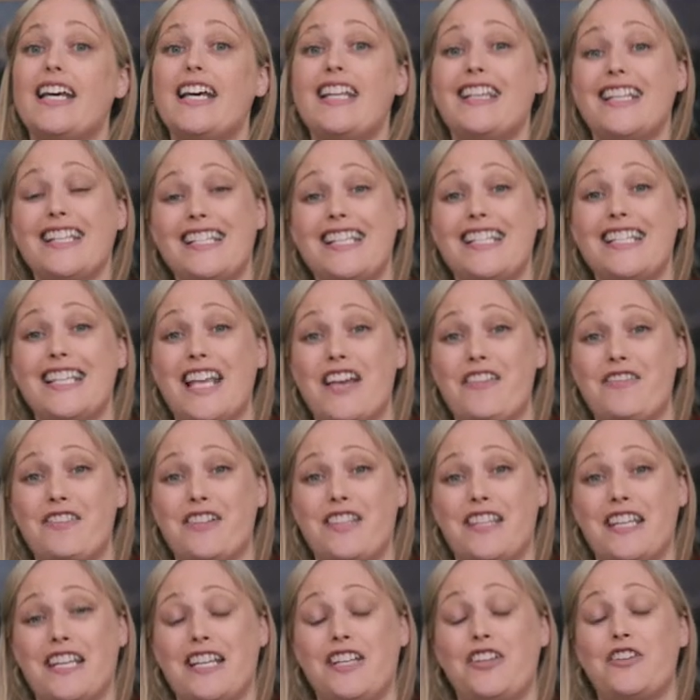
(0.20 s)
This is
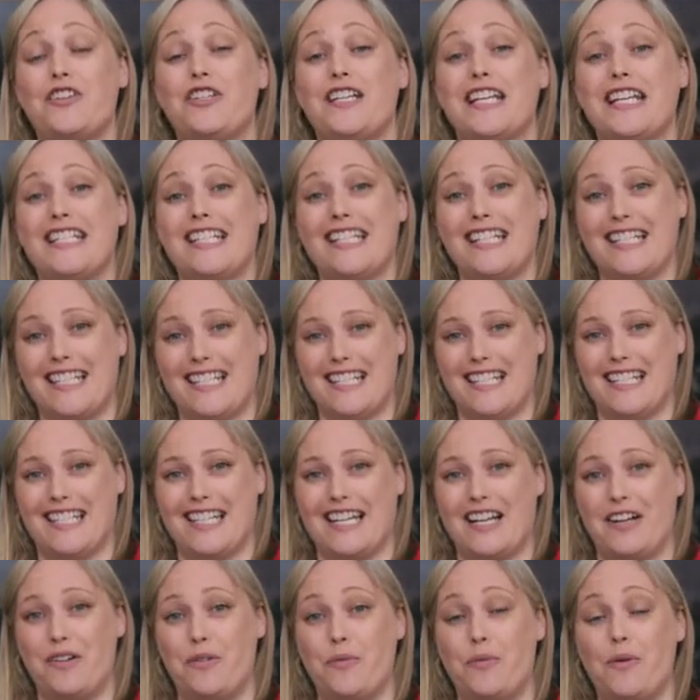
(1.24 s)
everything you need to consider
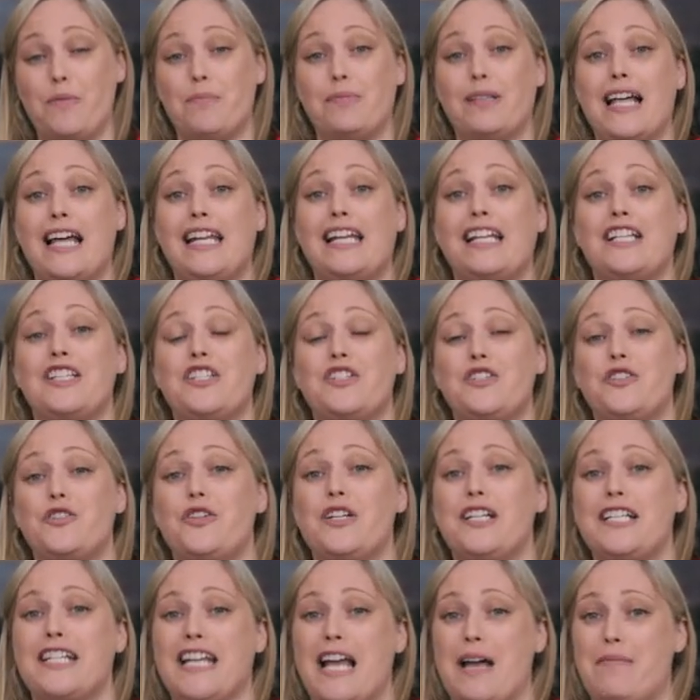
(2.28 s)
when planning
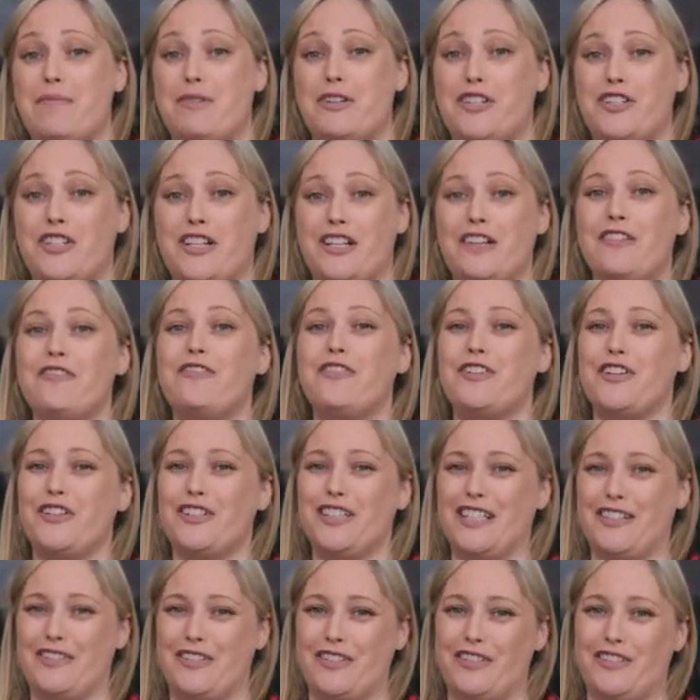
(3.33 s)
storage cabinetry for your
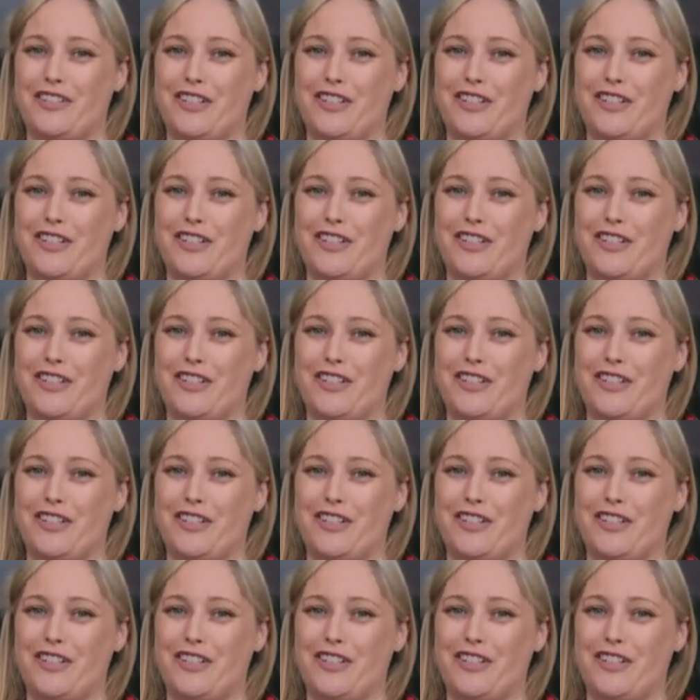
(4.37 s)
living